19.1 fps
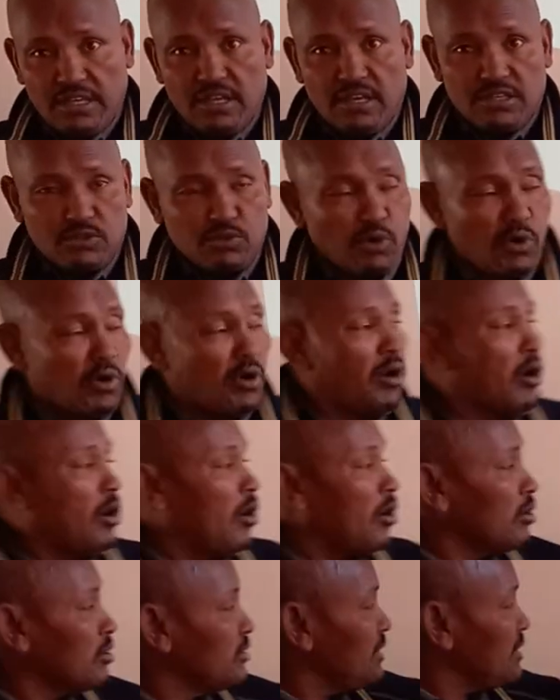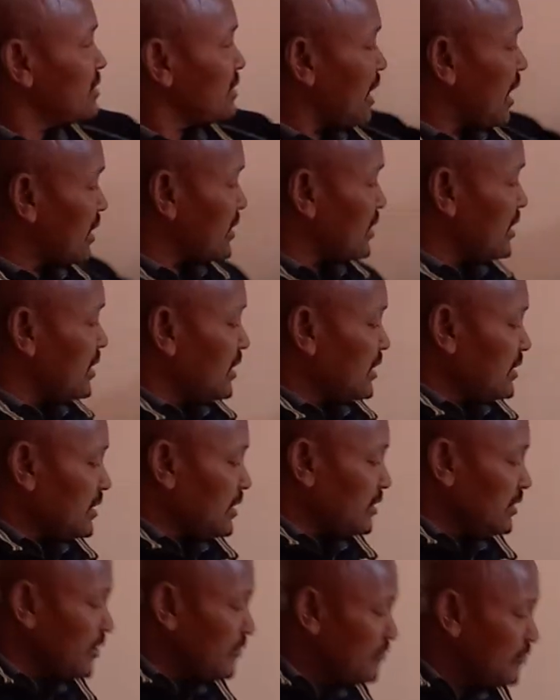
So all these are the